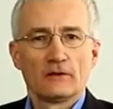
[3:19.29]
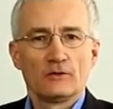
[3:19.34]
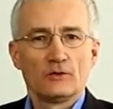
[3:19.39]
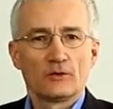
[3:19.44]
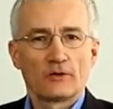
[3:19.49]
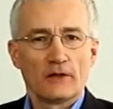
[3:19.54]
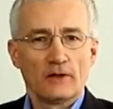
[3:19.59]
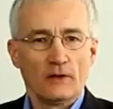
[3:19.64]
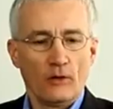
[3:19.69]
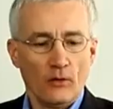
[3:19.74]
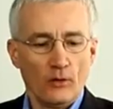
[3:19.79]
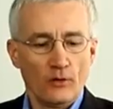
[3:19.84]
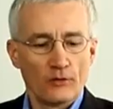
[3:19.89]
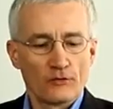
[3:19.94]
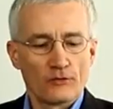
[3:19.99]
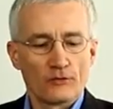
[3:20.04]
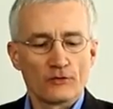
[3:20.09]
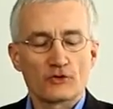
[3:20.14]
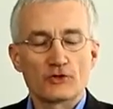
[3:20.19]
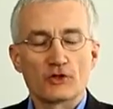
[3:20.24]
you can
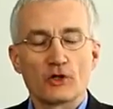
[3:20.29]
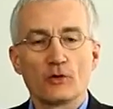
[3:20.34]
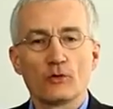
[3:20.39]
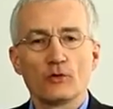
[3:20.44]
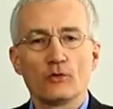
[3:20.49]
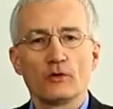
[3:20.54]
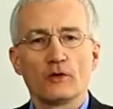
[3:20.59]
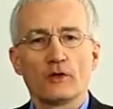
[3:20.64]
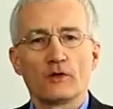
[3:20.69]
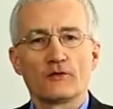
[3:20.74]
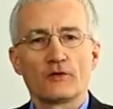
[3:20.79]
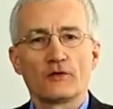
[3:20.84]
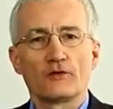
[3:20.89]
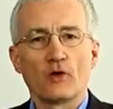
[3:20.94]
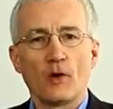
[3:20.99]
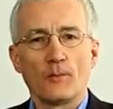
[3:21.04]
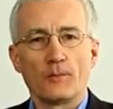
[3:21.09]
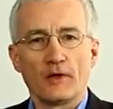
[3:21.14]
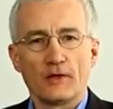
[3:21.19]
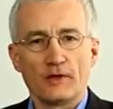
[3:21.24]
also show the
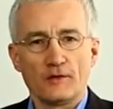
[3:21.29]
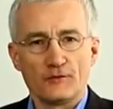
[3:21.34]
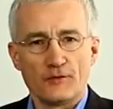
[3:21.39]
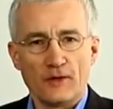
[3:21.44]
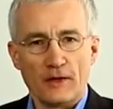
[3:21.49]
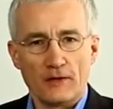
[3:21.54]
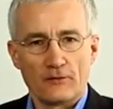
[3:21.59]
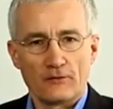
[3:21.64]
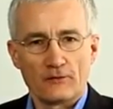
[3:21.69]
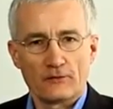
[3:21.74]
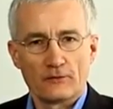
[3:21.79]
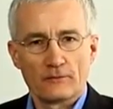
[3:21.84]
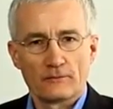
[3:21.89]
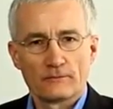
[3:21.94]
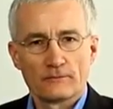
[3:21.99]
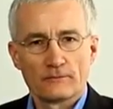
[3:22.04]
Doppler effect.